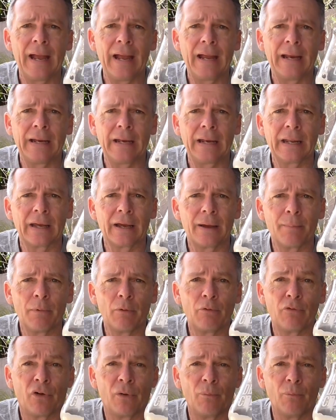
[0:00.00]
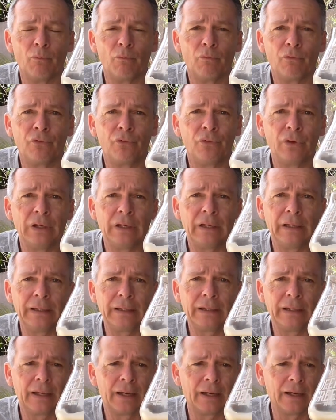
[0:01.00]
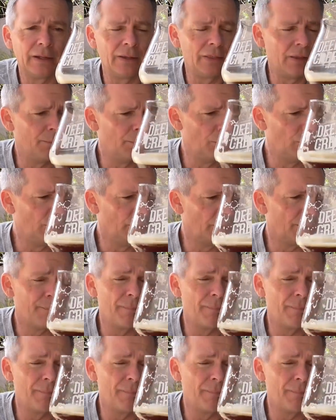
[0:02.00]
And if I'm feeling in the mood,